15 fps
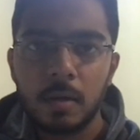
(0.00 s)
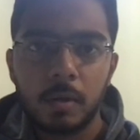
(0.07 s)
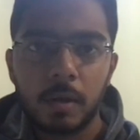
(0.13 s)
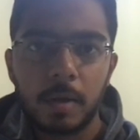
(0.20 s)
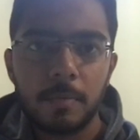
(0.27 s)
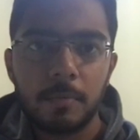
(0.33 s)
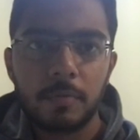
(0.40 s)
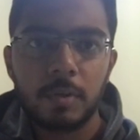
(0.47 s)

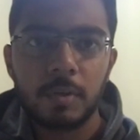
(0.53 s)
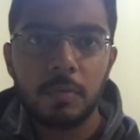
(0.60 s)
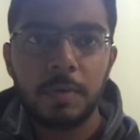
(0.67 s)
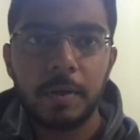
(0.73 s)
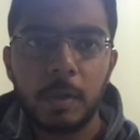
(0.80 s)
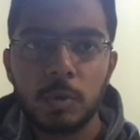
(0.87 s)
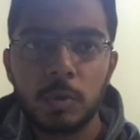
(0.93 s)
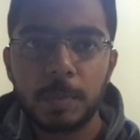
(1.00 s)
Okay. Feel
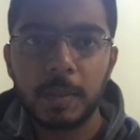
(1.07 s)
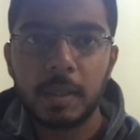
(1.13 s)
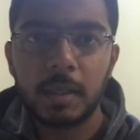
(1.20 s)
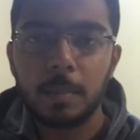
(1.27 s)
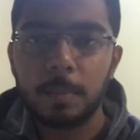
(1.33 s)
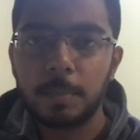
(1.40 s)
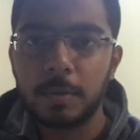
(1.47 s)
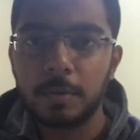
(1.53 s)
free to speak
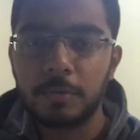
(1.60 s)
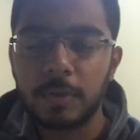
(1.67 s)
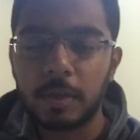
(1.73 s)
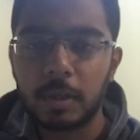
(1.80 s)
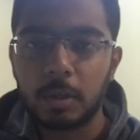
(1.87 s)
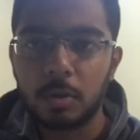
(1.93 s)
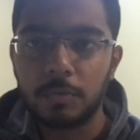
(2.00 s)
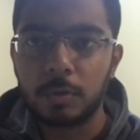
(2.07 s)
up if
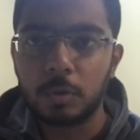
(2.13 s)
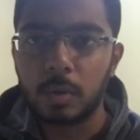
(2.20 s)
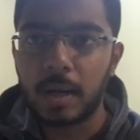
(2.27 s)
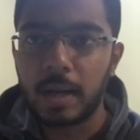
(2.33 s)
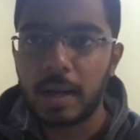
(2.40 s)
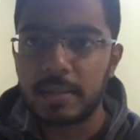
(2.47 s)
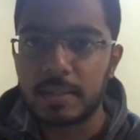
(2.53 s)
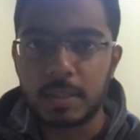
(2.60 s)
any of you
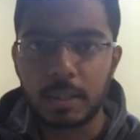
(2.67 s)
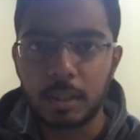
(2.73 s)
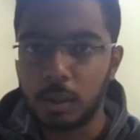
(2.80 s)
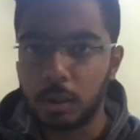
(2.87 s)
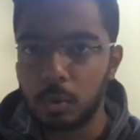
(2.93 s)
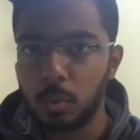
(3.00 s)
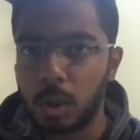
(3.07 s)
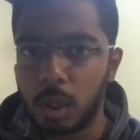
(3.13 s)
has any
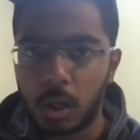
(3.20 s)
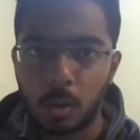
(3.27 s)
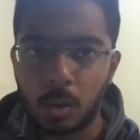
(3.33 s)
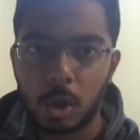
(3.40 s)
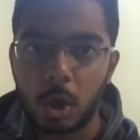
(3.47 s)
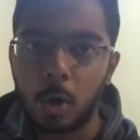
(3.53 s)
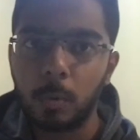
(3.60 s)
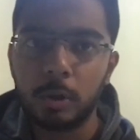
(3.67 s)
clue
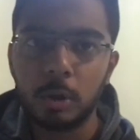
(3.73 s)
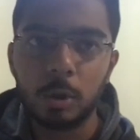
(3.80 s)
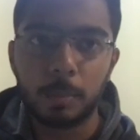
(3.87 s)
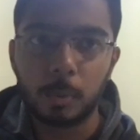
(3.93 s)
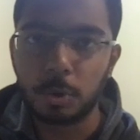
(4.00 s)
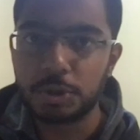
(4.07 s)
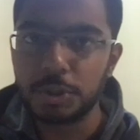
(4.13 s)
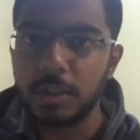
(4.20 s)
around how will you
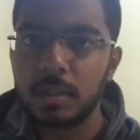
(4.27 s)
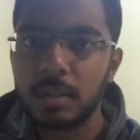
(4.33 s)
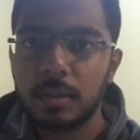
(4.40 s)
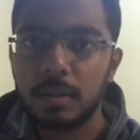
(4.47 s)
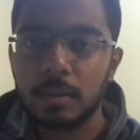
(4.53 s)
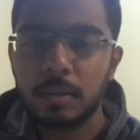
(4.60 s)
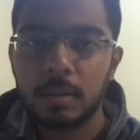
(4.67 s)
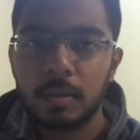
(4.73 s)
approach it,
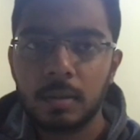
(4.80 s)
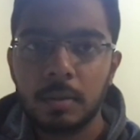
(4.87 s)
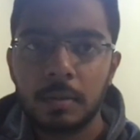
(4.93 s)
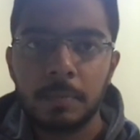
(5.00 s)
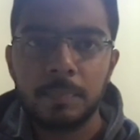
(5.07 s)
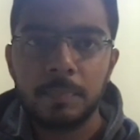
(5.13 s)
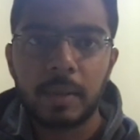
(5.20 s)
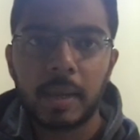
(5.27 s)

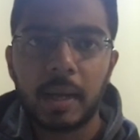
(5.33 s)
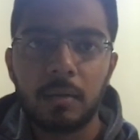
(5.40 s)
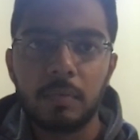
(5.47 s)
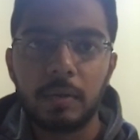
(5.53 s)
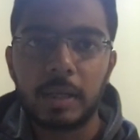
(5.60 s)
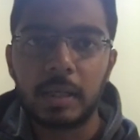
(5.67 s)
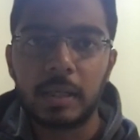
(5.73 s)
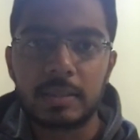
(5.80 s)
and
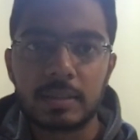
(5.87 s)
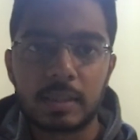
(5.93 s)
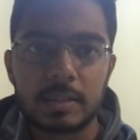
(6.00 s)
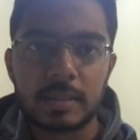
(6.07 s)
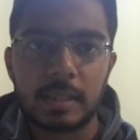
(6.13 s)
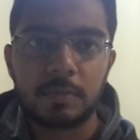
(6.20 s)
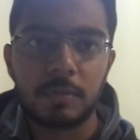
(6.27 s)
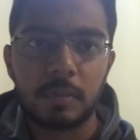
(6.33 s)
we can discuss
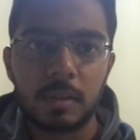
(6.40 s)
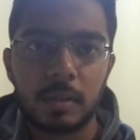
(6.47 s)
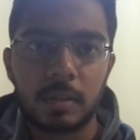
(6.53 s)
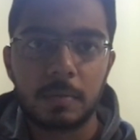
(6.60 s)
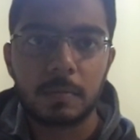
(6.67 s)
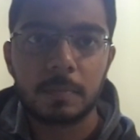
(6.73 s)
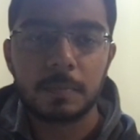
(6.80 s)
that further.